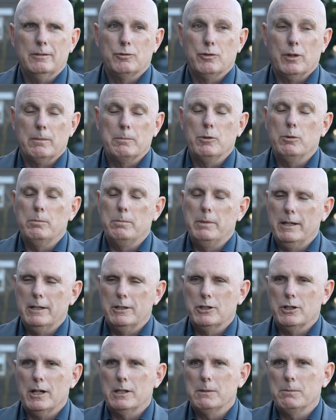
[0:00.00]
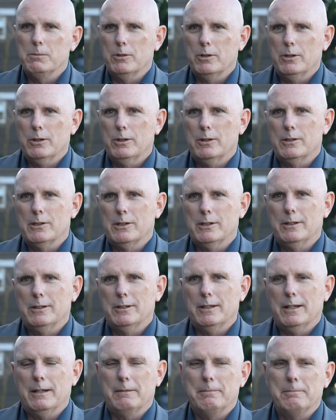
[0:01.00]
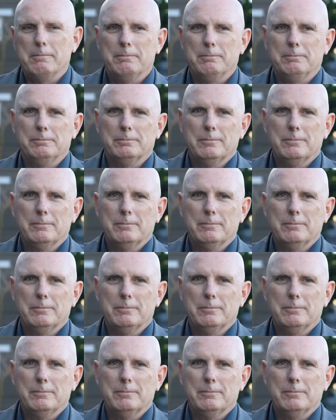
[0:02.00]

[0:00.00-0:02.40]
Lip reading: drink more beer, chase more girls, and